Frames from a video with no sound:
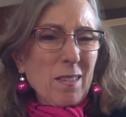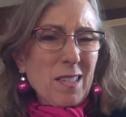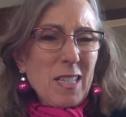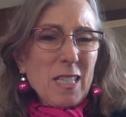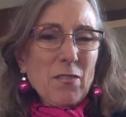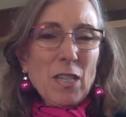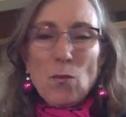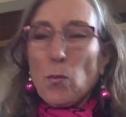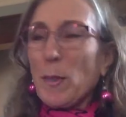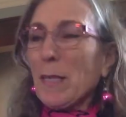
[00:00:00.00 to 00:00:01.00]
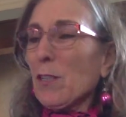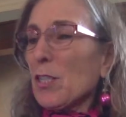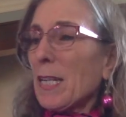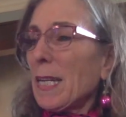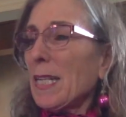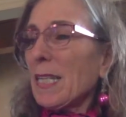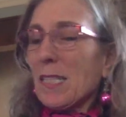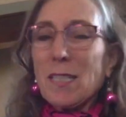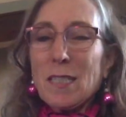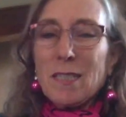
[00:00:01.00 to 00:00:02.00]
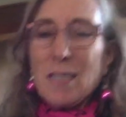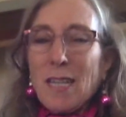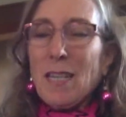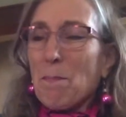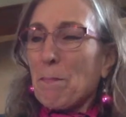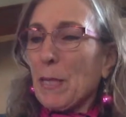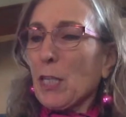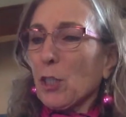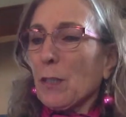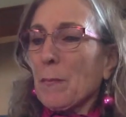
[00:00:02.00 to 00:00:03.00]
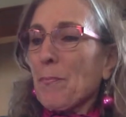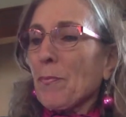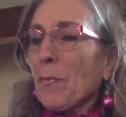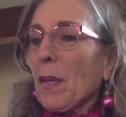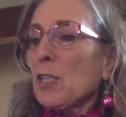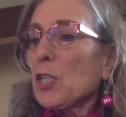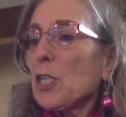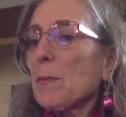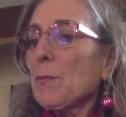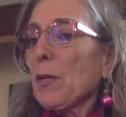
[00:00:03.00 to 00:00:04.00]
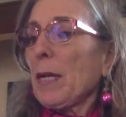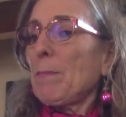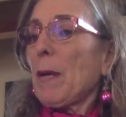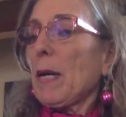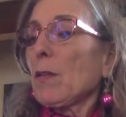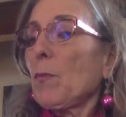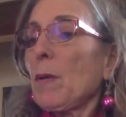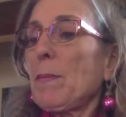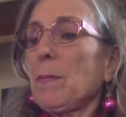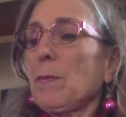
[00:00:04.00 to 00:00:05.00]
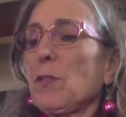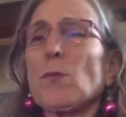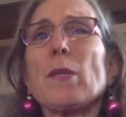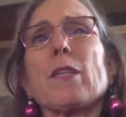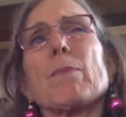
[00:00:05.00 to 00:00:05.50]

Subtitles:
kind of got a weird taste. It's kind of bitter. She tipped her head back the way people do when they're